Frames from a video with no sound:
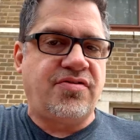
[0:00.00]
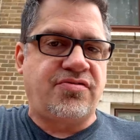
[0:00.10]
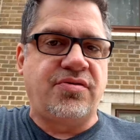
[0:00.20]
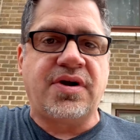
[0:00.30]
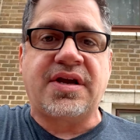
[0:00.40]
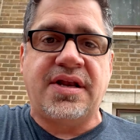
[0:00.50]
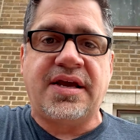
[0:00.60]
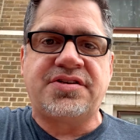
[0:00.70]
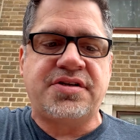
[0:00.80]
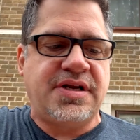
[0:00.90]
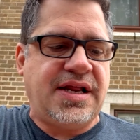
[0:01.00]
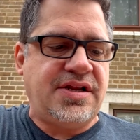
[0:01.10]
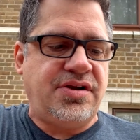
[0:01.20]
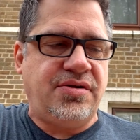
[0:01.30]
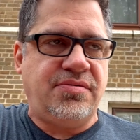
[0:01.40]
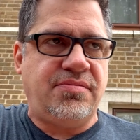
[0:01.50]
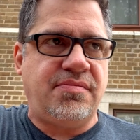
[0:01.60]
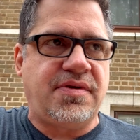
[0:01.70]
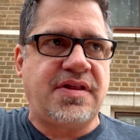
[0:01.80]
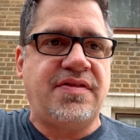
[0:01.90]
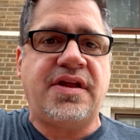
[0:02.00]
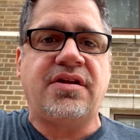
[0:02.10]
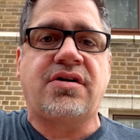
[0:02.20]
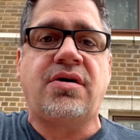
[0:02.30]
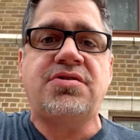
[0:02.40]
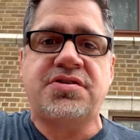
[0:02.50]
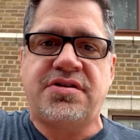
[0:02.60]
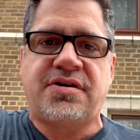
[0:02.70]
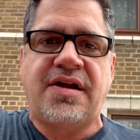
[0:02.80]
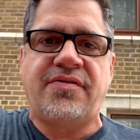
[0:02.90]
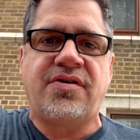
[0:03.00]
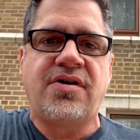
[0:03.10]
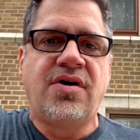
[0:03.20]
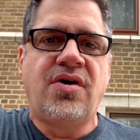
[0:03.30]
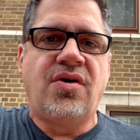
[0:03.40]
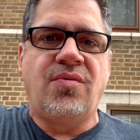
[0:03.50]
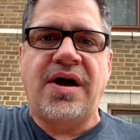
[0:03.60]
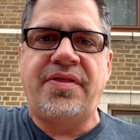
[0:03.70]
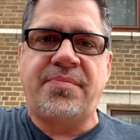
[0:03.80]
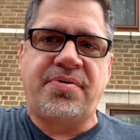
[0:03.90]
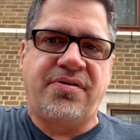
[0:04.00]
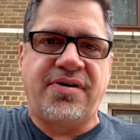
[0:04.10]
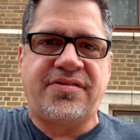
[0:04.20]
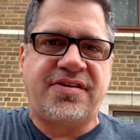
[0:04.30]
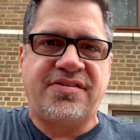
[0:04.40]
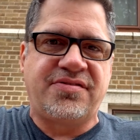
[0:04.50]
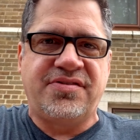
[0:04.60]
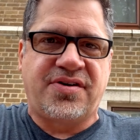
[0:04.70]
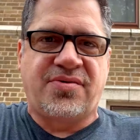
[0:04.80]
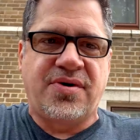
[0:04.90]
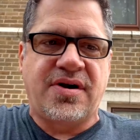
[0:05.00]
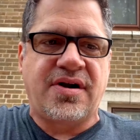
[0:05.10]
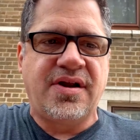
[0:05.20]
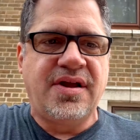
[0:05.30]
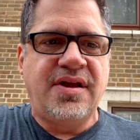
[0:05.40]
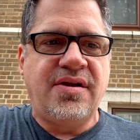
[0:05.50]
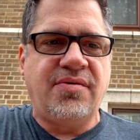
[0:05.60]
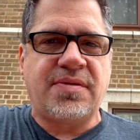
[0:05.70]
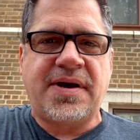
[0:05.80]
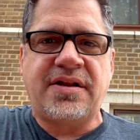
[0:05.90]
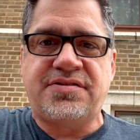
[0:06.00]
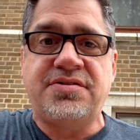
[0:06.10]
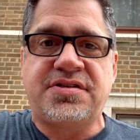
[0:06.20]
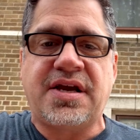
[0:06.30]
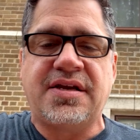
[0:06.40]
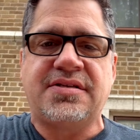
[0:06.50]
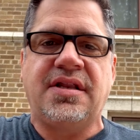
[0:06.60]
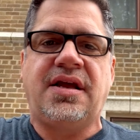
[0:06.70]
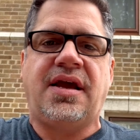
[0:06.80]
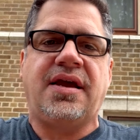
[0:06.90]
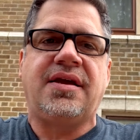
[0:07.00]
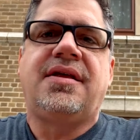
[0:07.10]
through a connection, and you can then coach the driver while they're progressing through the corner with about a 2-second delay.